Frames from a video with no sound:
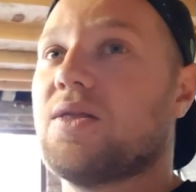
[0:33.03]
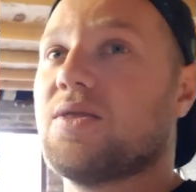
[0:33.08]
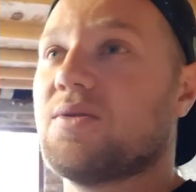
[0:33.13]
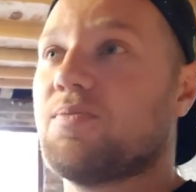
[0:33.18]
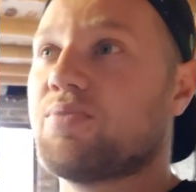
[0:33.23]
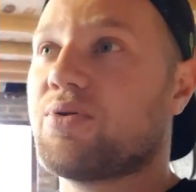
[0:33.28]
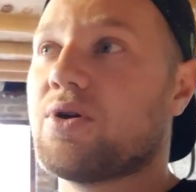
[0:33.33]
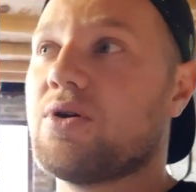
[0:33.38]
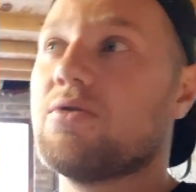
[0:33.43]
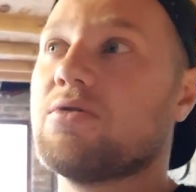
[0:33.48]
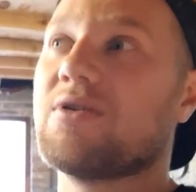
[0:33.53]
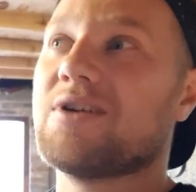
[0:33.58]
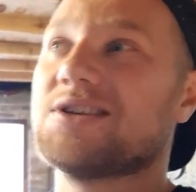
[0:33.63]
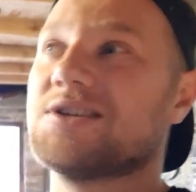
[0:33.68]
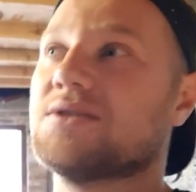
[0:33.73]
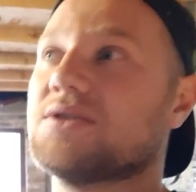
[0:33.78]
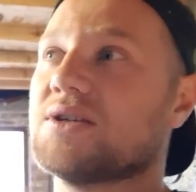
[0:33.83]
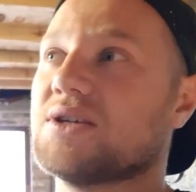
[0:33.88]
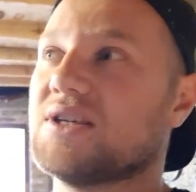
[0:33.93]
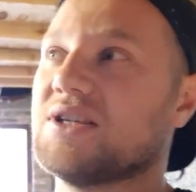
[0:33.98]
The
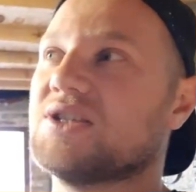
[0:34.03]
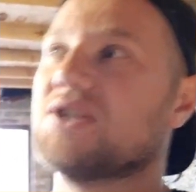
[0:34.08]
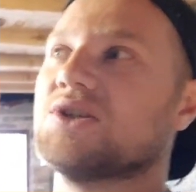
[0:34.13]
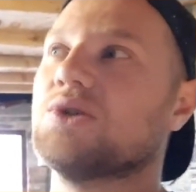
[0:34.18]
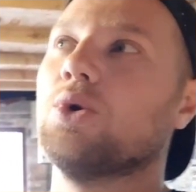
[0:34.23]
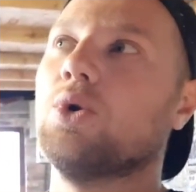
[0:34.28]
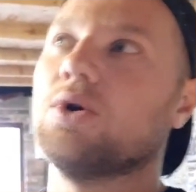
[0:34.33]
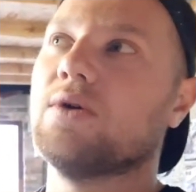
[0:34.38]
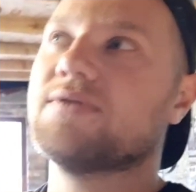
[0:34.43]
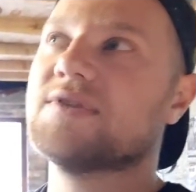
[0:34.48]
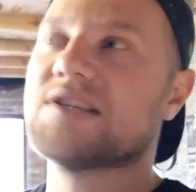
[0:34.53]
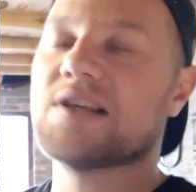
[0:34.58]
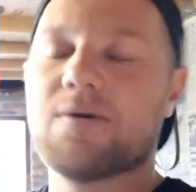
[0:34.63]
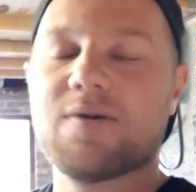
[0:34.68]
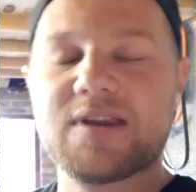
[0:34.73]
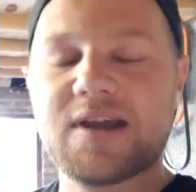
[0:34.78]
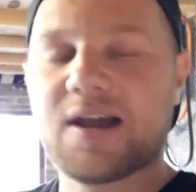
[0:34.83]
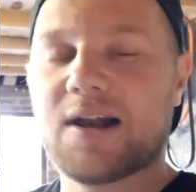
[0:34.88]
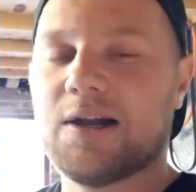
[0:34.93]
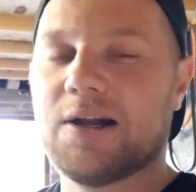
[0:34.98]
progress is sort of
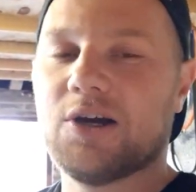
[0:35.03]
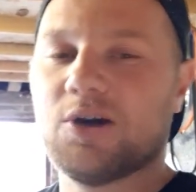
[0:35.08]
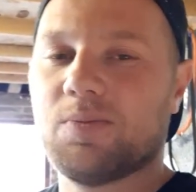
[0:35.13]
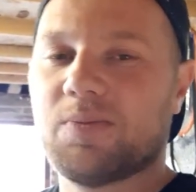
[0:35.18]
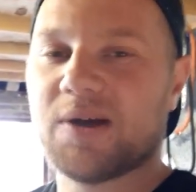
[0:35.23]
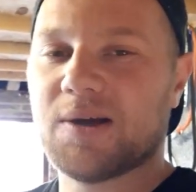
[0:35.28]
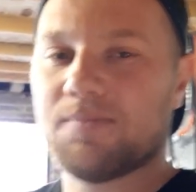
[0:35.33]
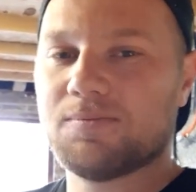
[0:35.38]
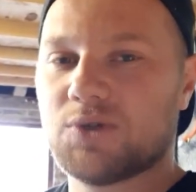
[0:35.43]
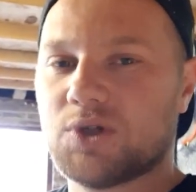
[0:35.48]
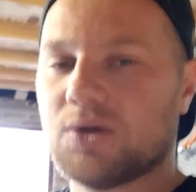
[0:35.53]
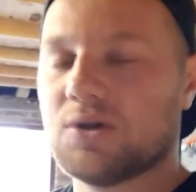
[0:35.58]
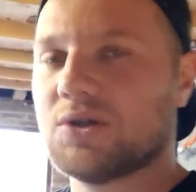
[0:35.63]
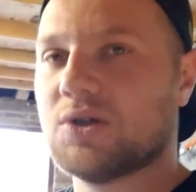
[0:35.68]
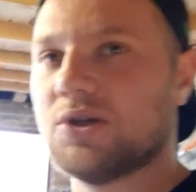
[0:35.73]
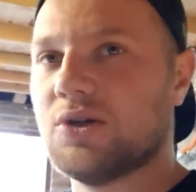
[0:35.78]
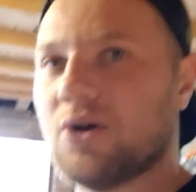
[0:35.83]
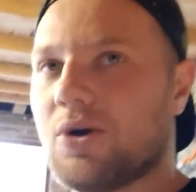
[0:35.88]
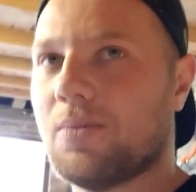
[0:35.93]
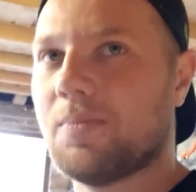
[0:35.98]
slowing down a little bit due
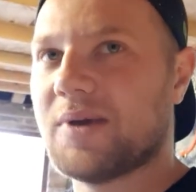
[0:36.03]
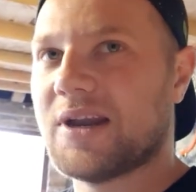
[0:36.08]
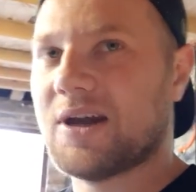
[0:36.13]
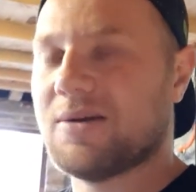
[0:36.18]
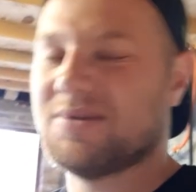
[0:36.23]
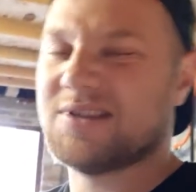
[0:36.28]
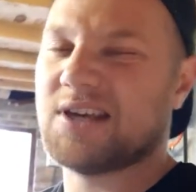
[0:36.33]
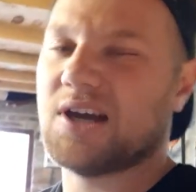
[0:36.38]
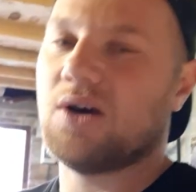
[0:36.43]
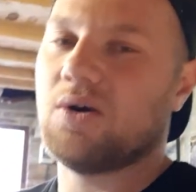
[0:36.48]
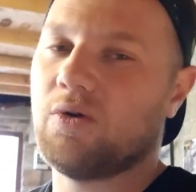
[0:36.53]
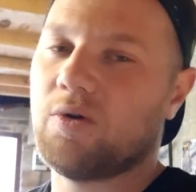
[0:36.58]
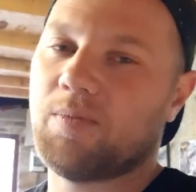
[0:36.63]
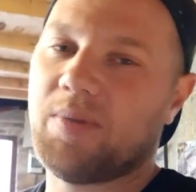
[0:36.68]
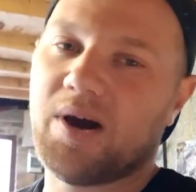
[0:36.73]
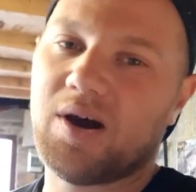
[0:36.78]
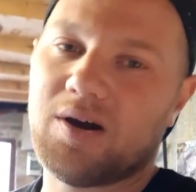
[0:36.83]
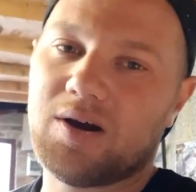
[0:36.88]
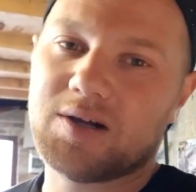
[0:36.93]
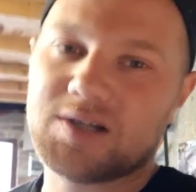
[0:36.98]
to not being able to get hold of
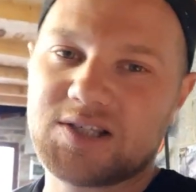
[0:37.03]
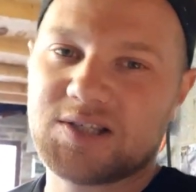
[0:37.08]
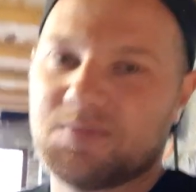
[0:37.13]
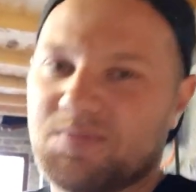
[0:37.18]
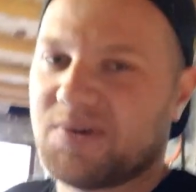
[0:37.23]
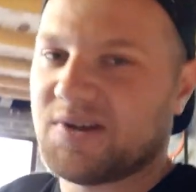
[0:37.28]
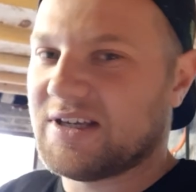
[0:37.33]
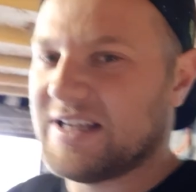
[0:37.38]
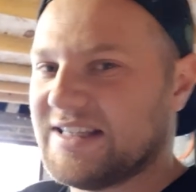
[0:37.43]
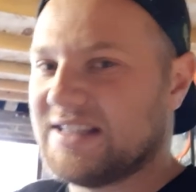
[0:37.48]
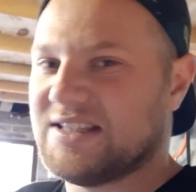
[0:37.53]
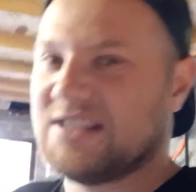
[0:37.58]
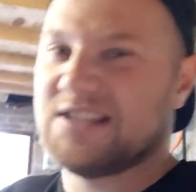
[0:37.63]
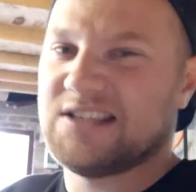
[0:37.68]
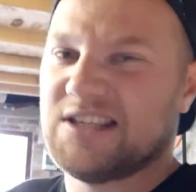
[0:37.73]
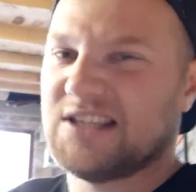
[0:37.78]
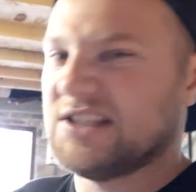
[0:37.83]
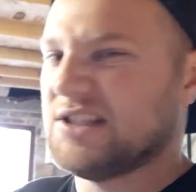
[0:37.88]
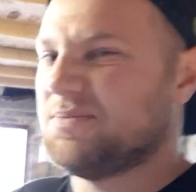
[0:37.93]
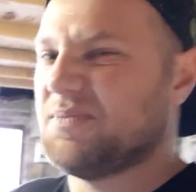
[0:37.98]
parts, but it's
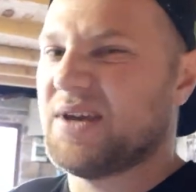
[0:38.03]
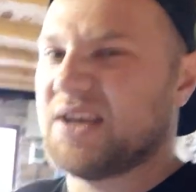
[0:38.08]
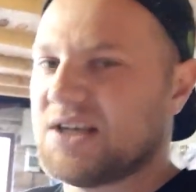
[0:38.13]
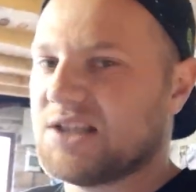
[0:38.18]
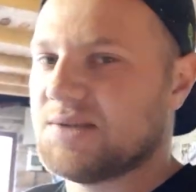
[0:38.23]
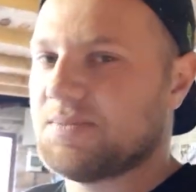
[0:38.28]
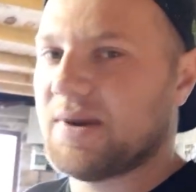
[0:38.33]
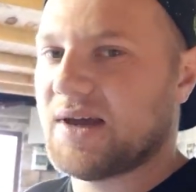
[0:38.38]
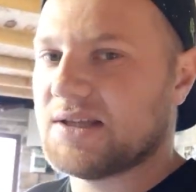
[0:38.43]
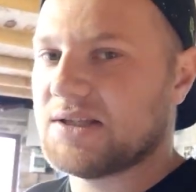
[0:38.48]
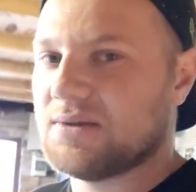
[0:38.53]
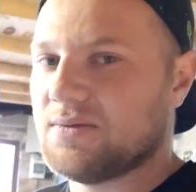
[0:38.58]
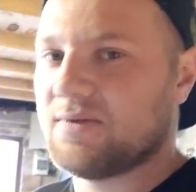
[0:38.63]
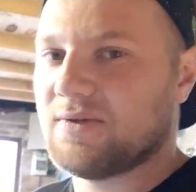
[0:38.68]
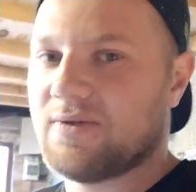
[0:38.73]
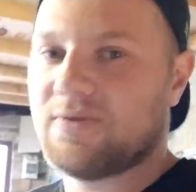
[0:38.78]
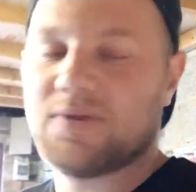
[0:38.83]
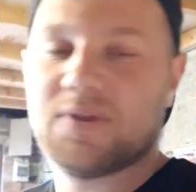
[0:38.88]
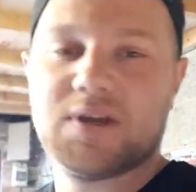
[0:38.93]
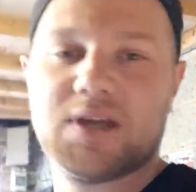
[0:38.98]
to be expected with
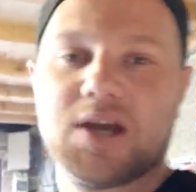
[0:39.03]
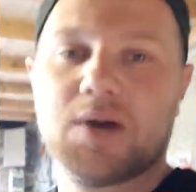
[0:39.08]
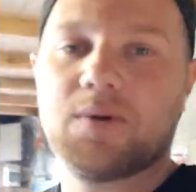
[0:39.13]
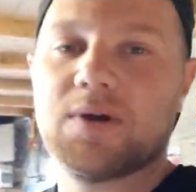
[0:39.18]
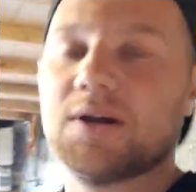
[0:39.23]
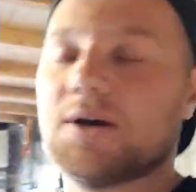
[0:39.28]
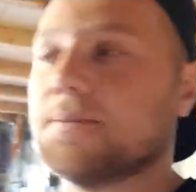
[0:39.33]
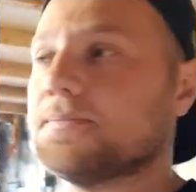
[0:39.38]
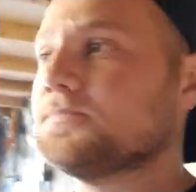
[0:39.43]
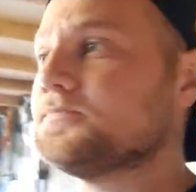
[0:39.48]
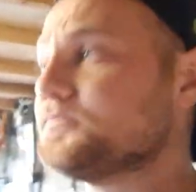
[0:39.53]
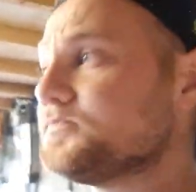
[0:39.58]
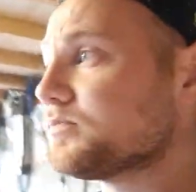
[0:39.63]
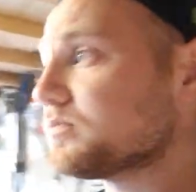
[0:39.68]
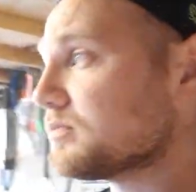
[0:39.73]
everything going on.